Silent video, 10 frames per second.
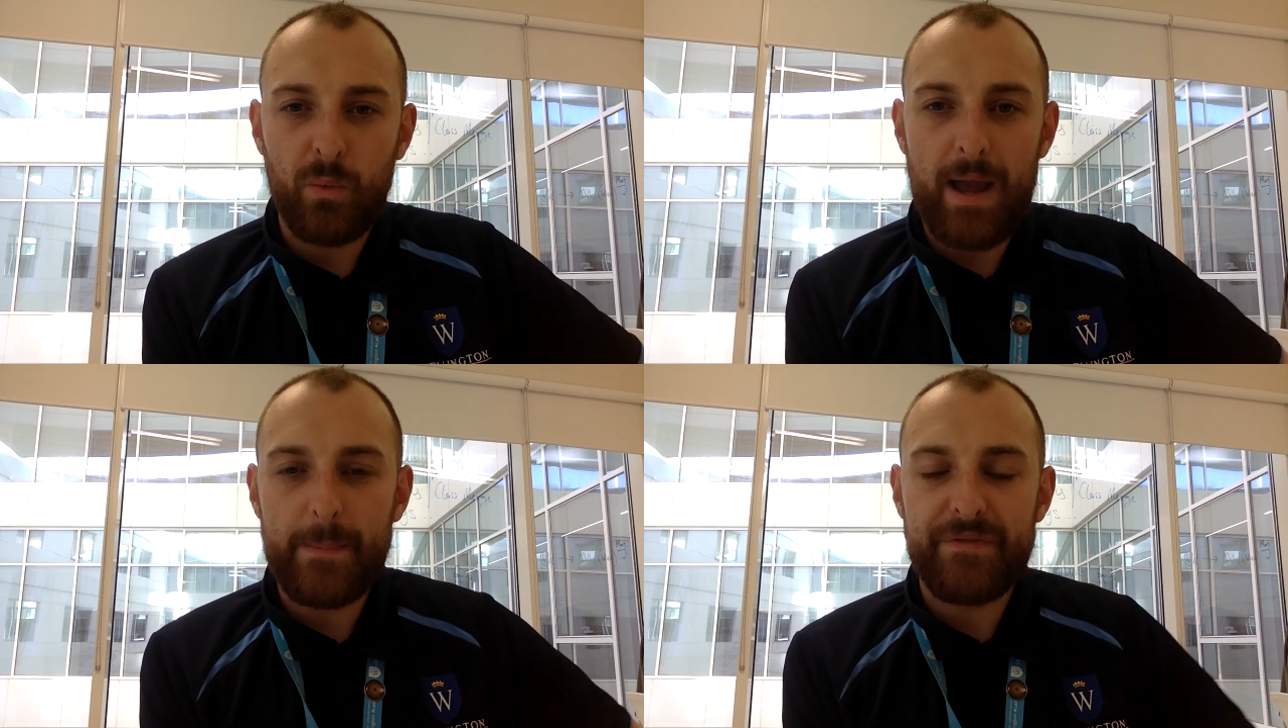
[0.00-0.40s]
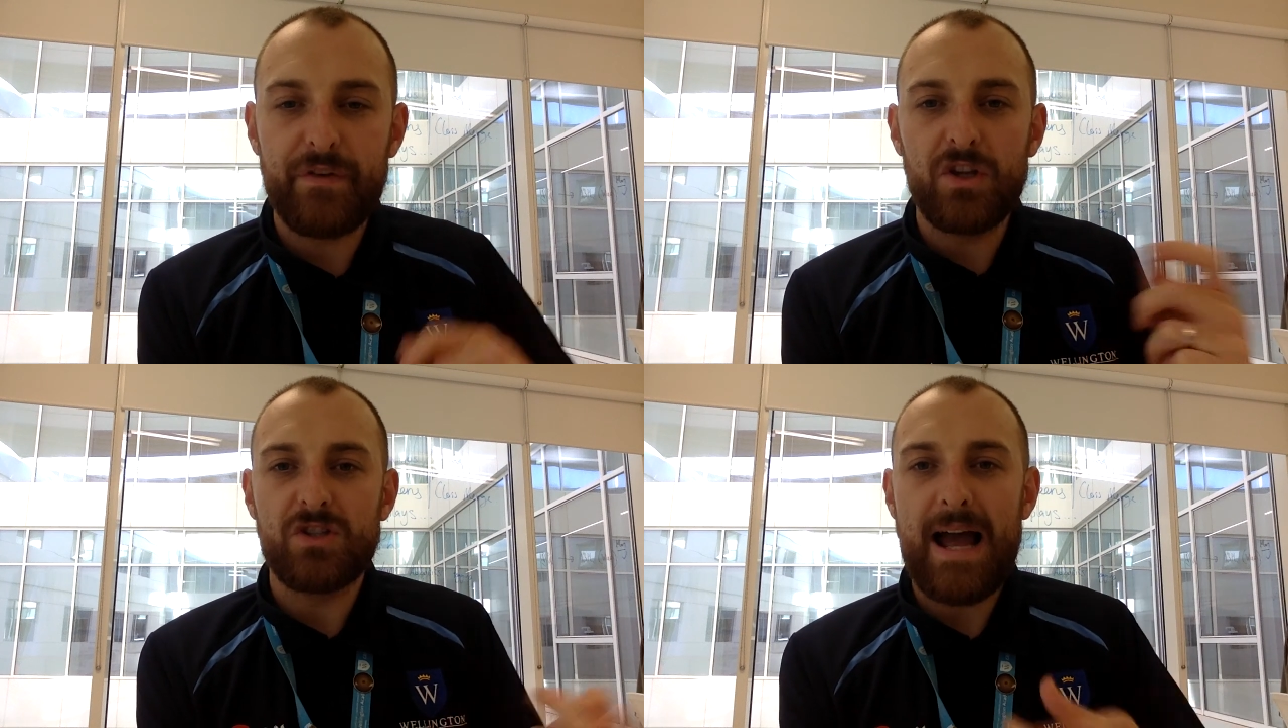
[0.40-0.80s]
web for
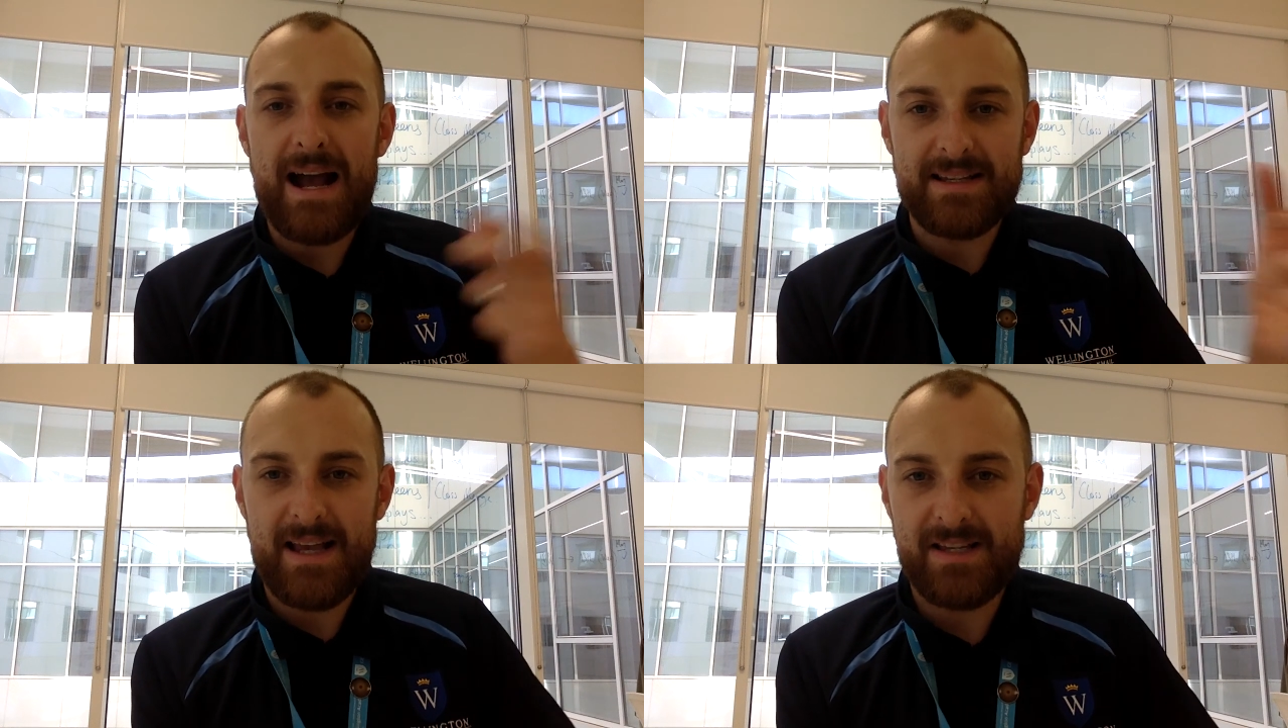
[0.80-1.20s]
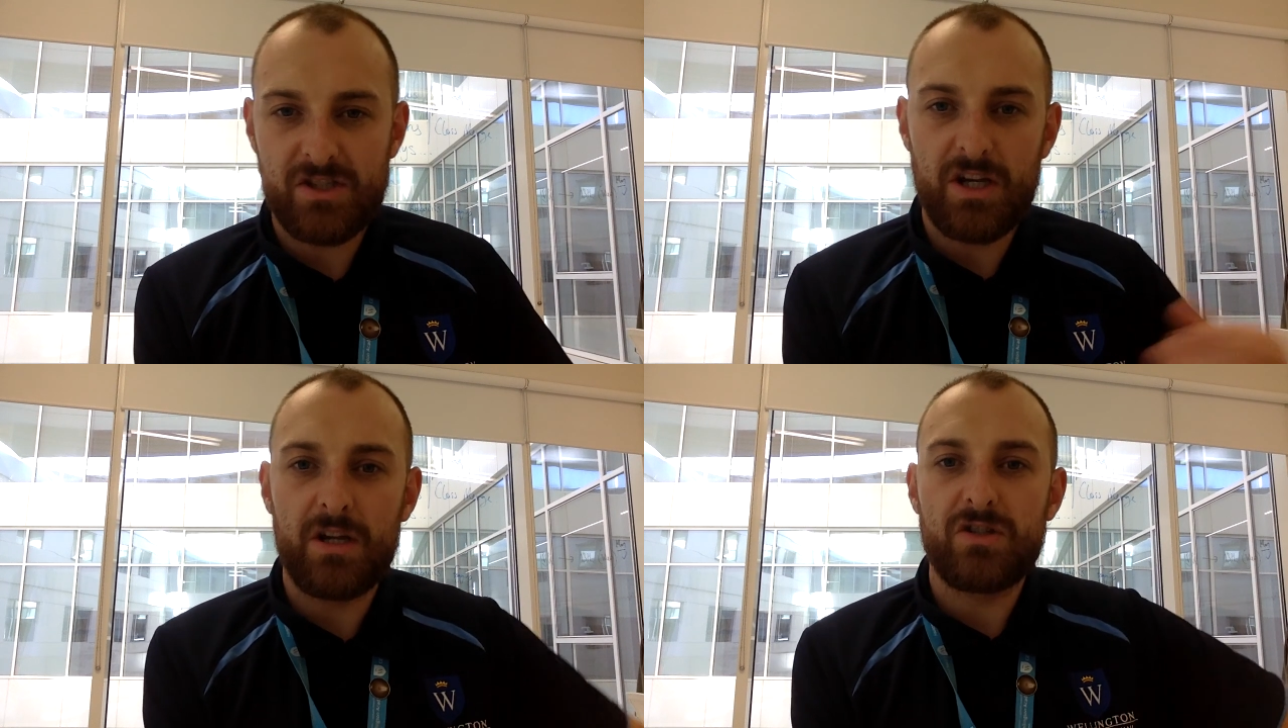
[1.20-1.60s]
you to access
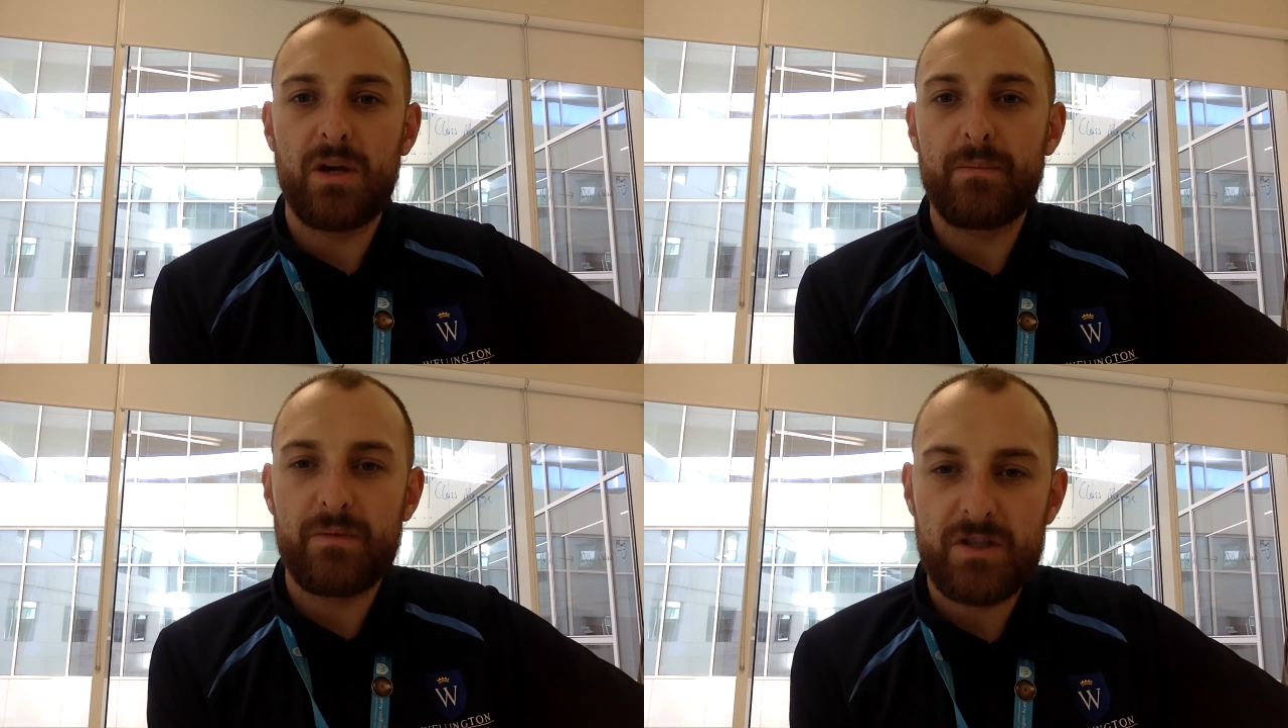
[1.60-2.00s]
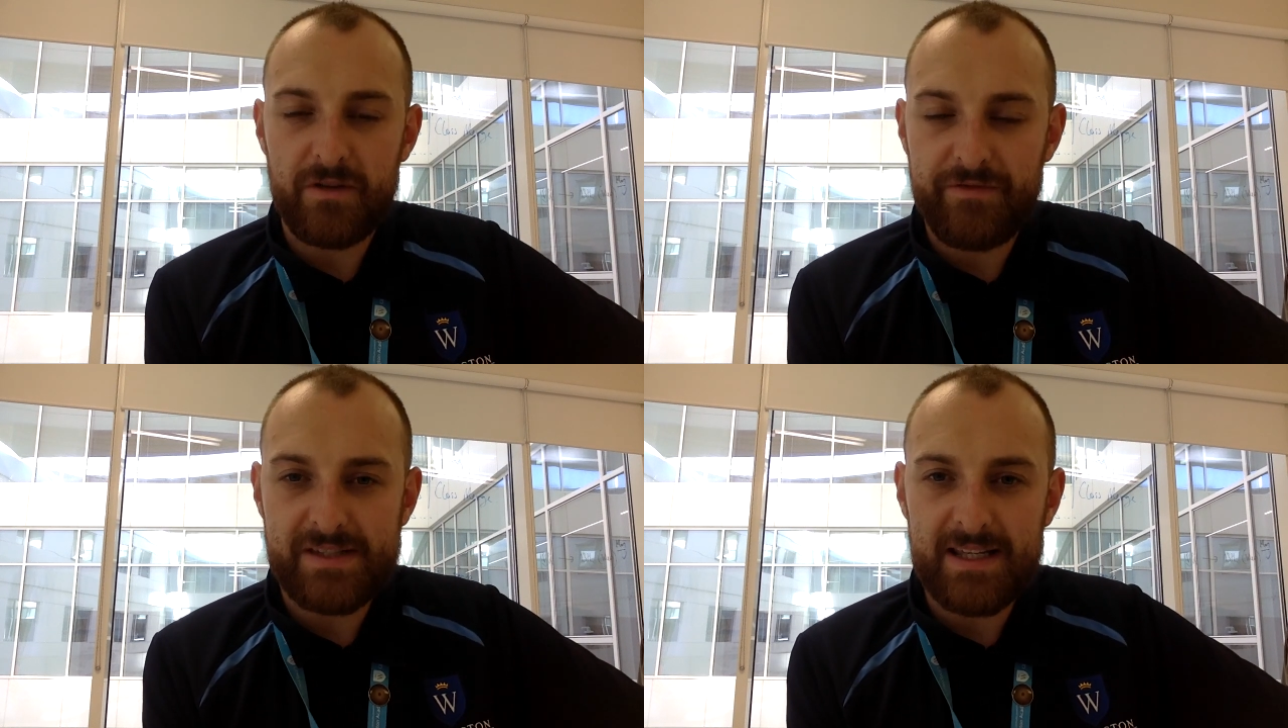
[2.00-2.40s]
to
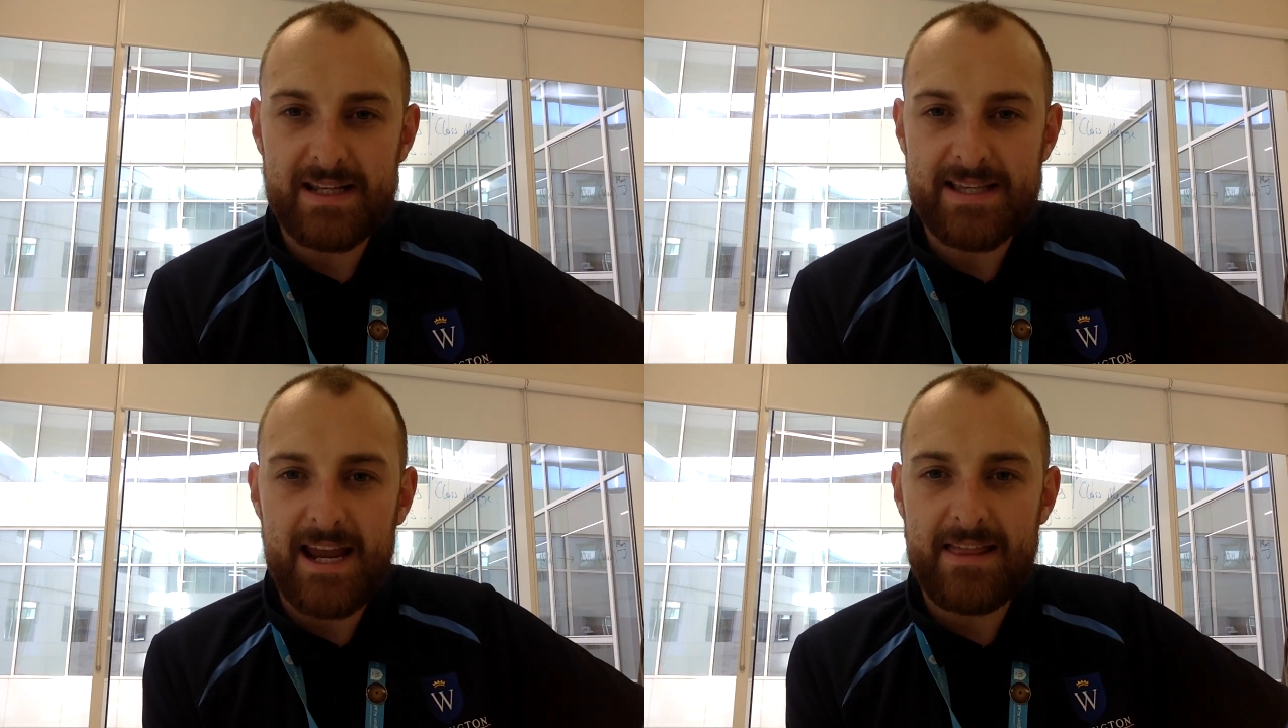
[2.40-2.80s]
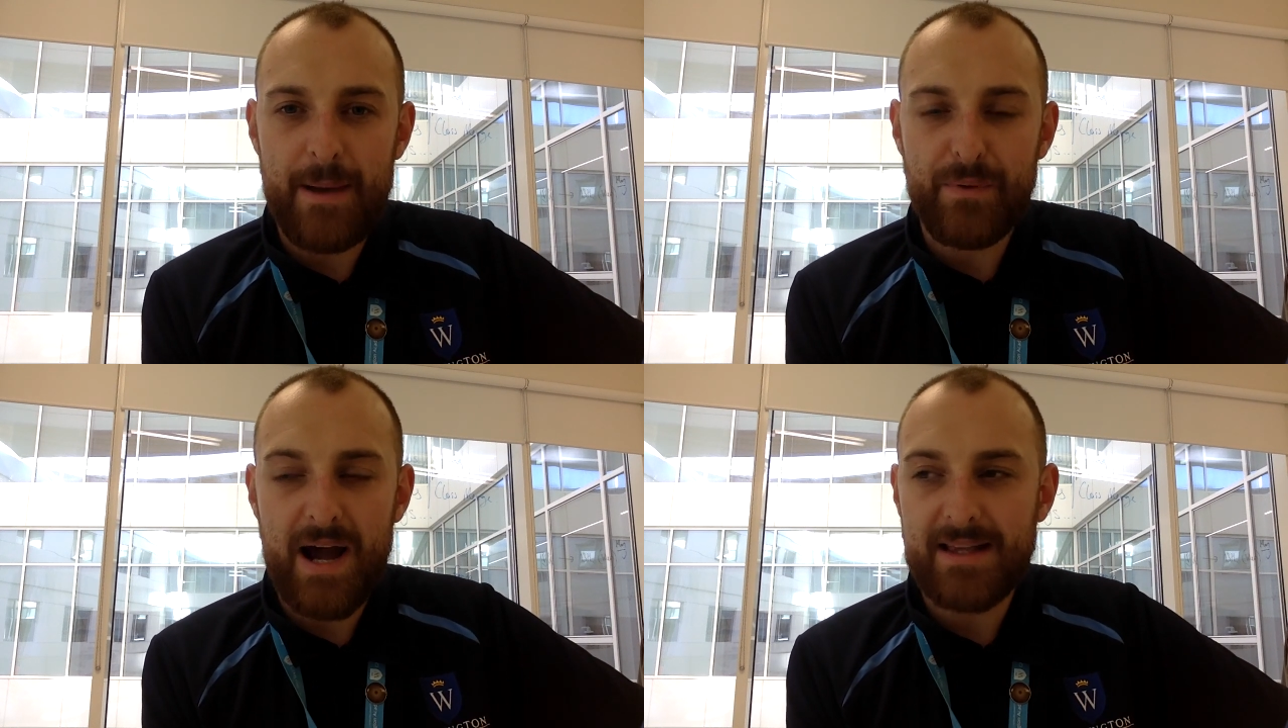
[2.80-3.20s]
facilitate
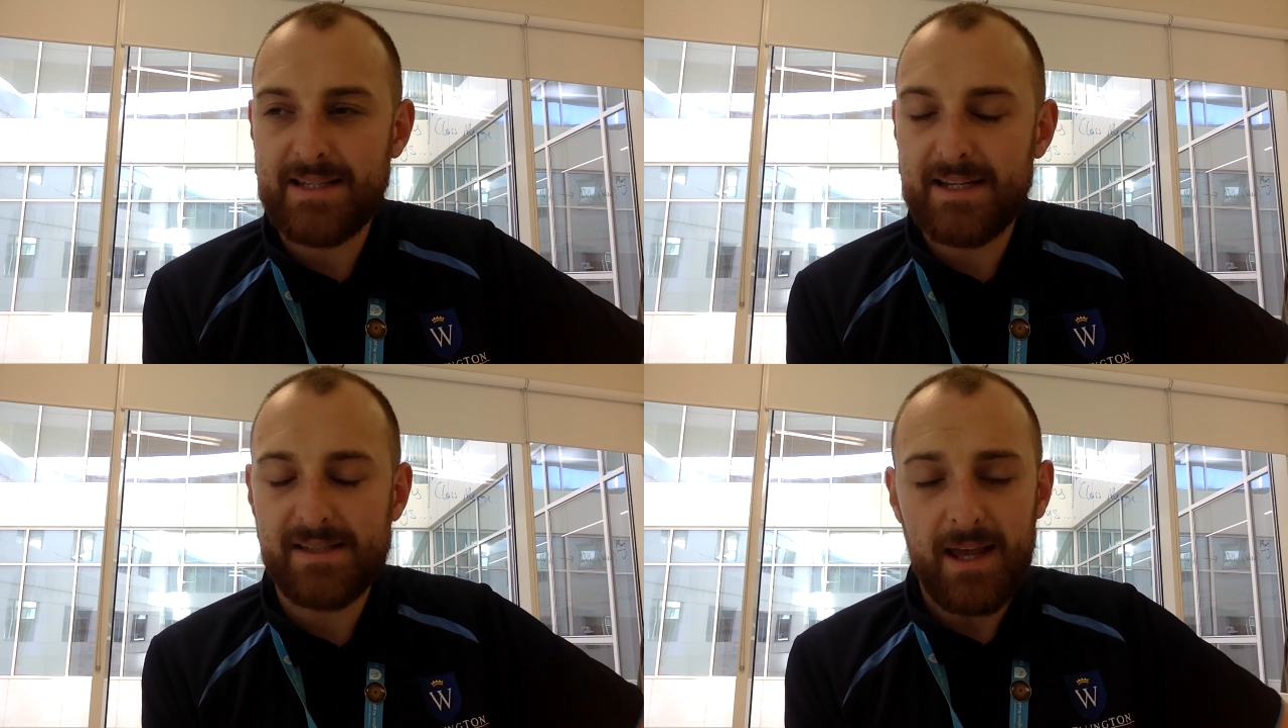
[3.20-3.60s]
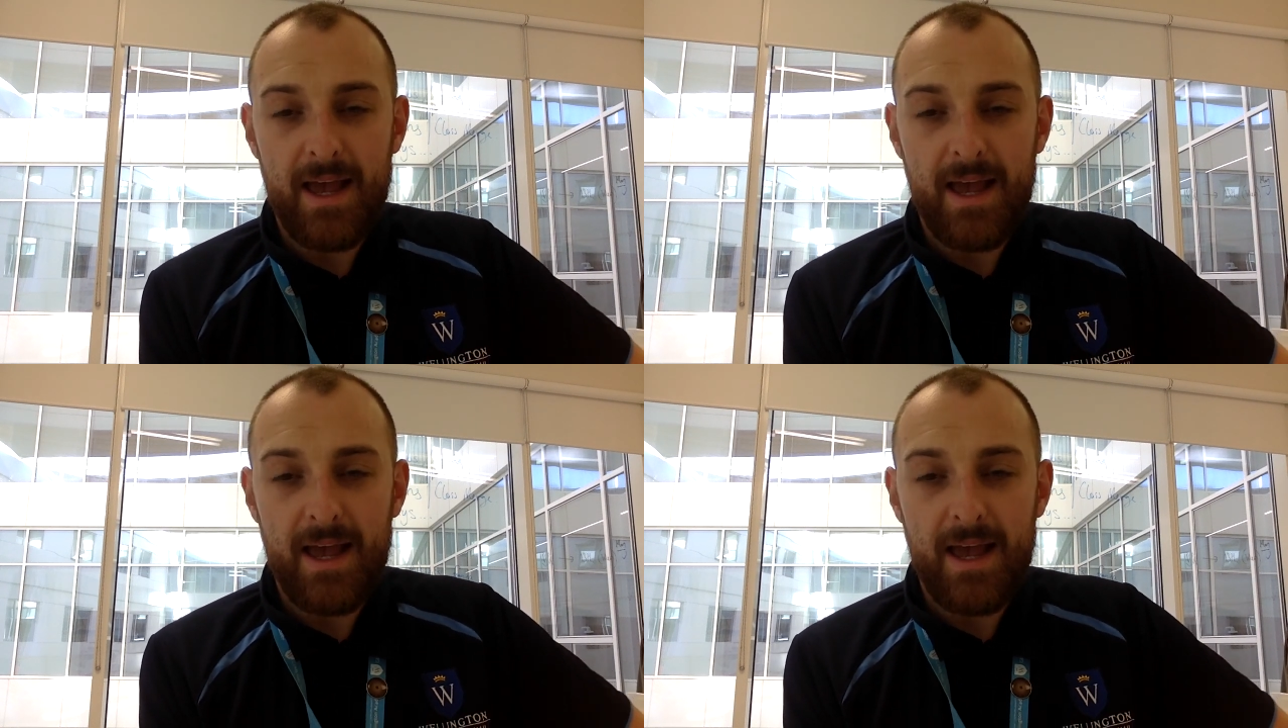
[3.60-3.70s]
that practice.